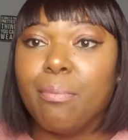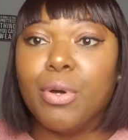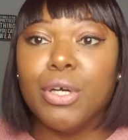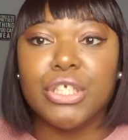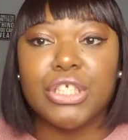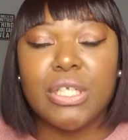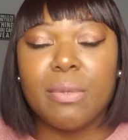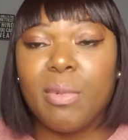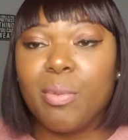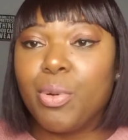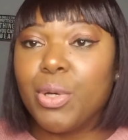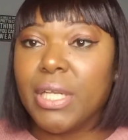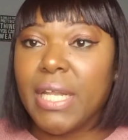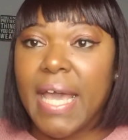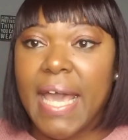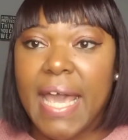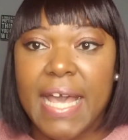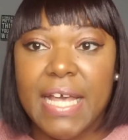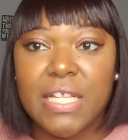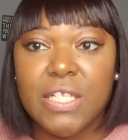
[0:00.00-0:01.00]
pushing them and putting
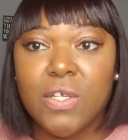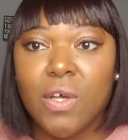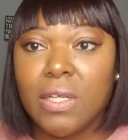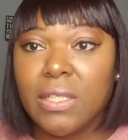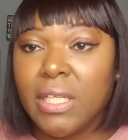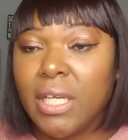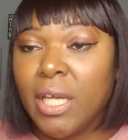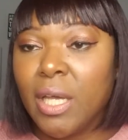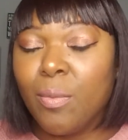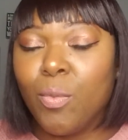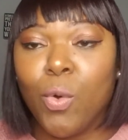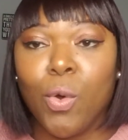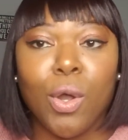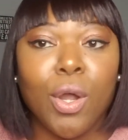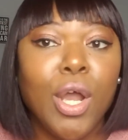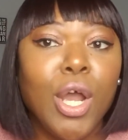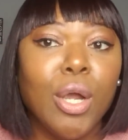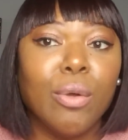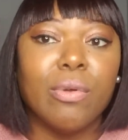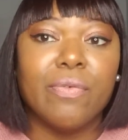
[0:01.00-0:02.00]
hands on them or
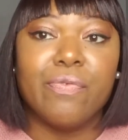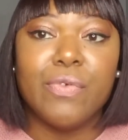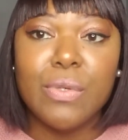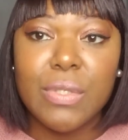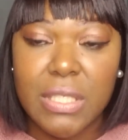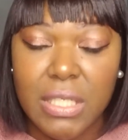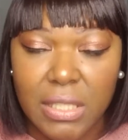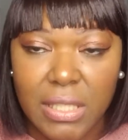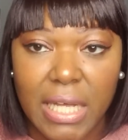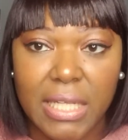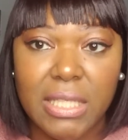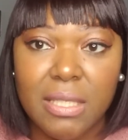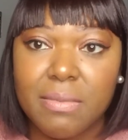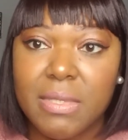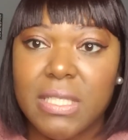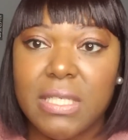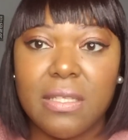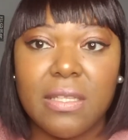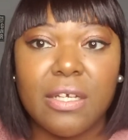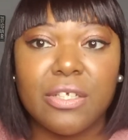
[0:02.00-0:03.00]
refusing to let them
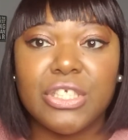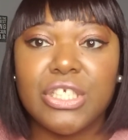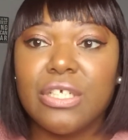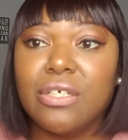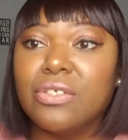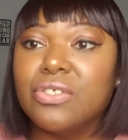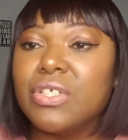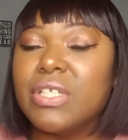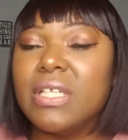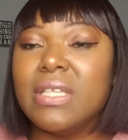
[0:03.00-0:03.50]
see their children,